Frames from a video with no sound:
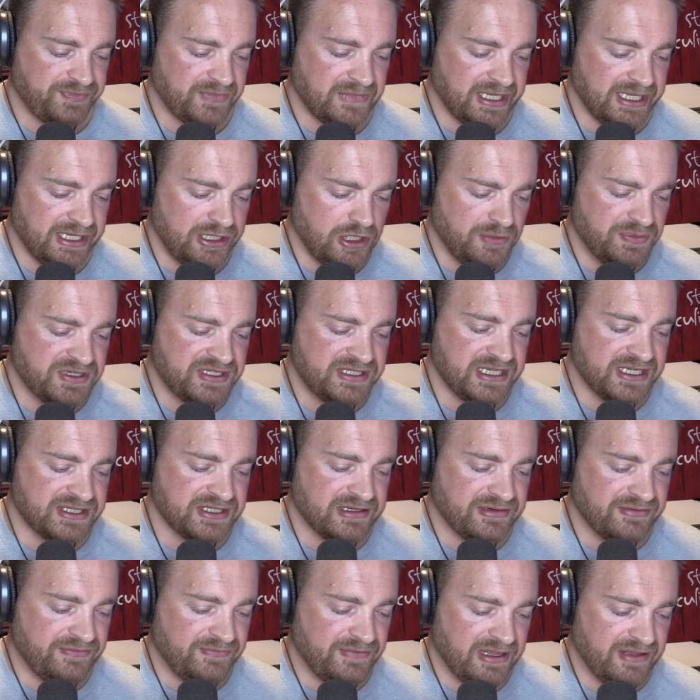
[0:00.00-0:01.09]
I hope this
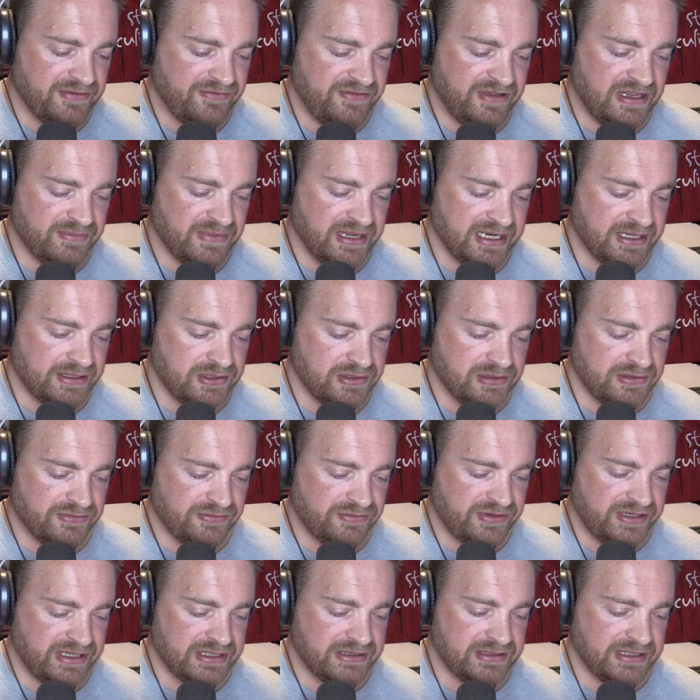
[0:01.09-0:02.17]
doesn't offend my
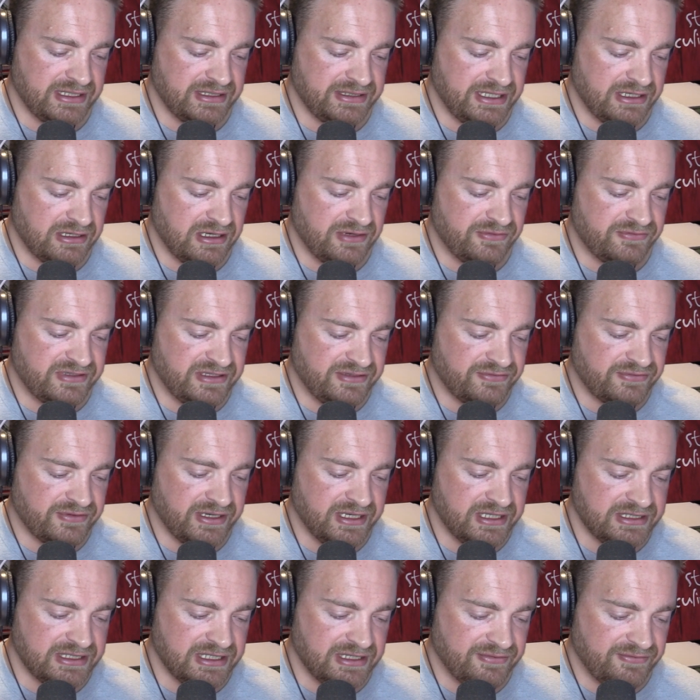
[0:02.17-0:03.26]
gluten-free and dairy-free
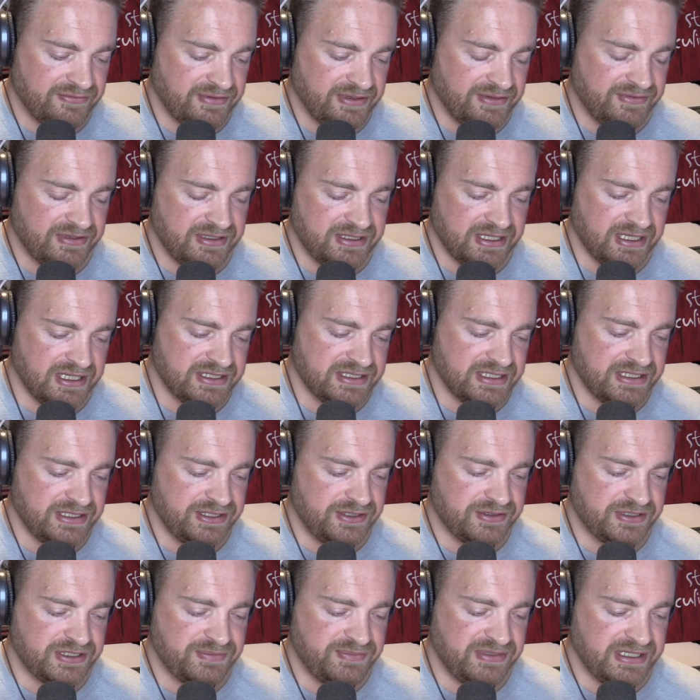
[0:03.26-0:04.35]
friends, and if it does, then
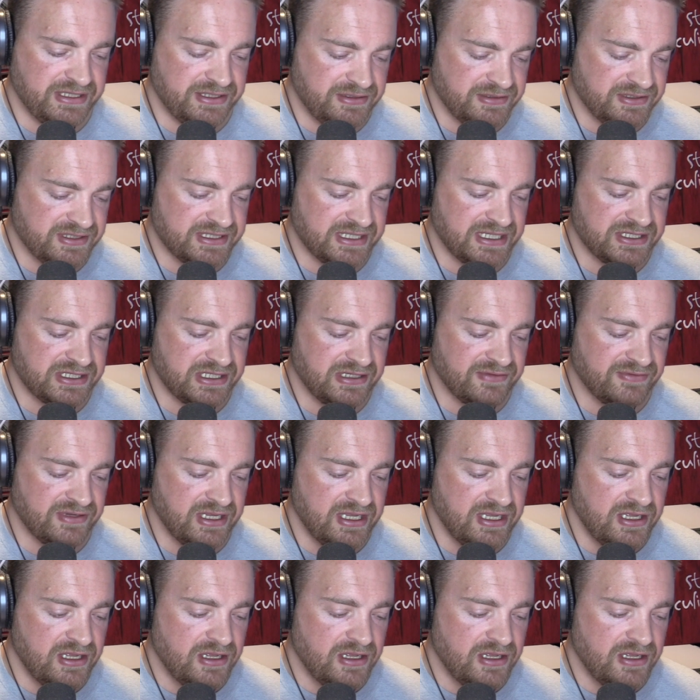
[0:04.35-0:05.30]
you're just being too sensitive.